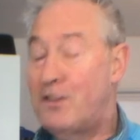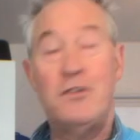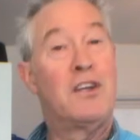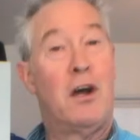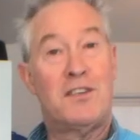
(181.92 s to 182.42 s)
You
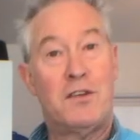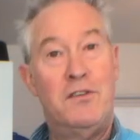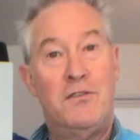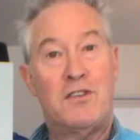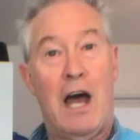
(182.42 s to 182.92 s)
could also
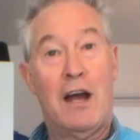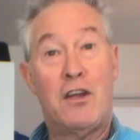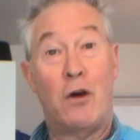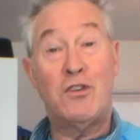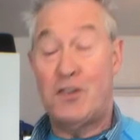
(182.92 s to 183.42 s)
use
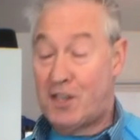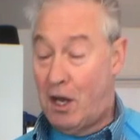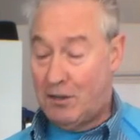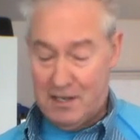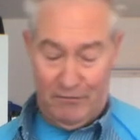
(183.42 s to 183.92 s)
kosher
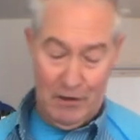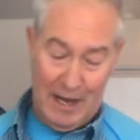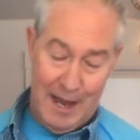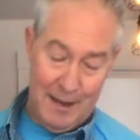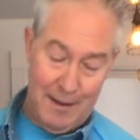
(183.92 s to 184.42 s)
salt if you
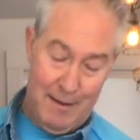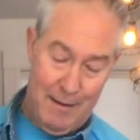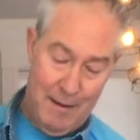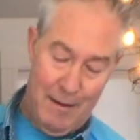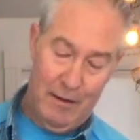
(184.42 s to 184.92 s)
like.
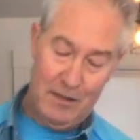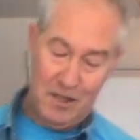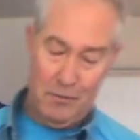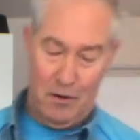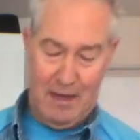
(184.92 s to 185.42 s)
Just
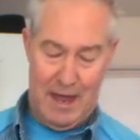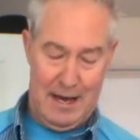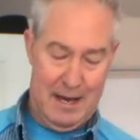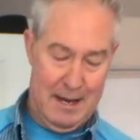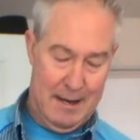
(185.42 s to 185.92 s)
throw that
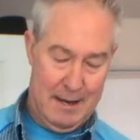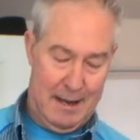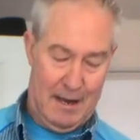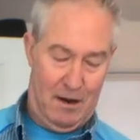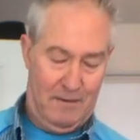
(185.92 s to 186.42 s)
in,
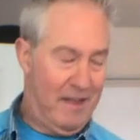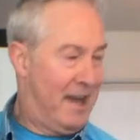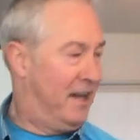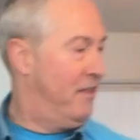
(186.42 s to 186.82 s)
get all of that in